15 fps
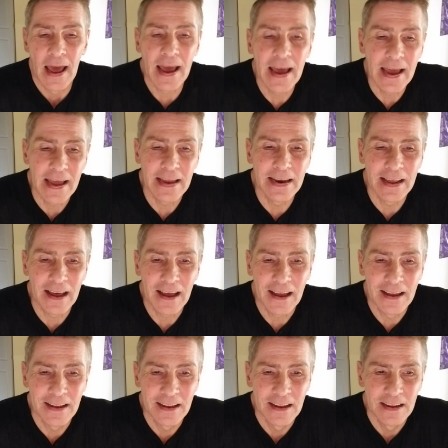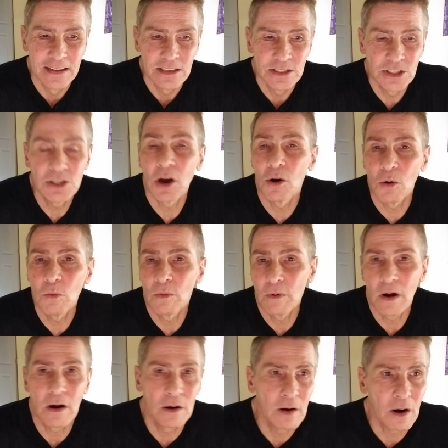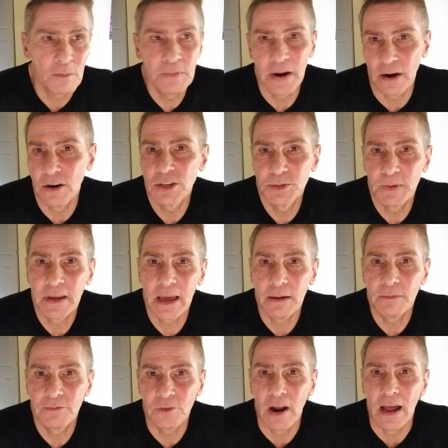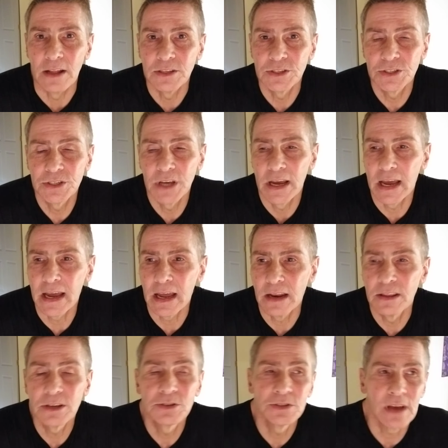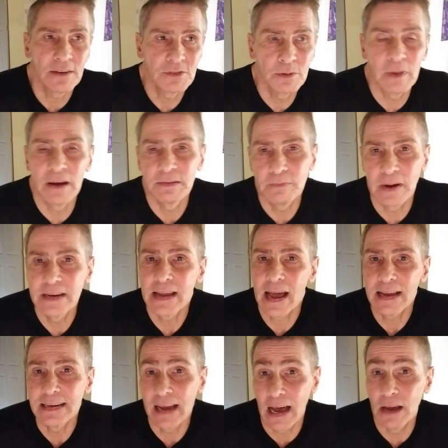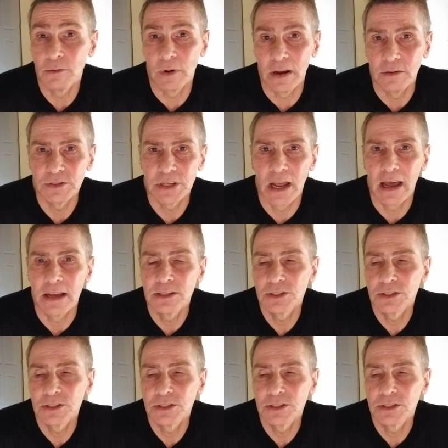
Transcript: And, so our parents became friends, and this was after my dad died when I was 9.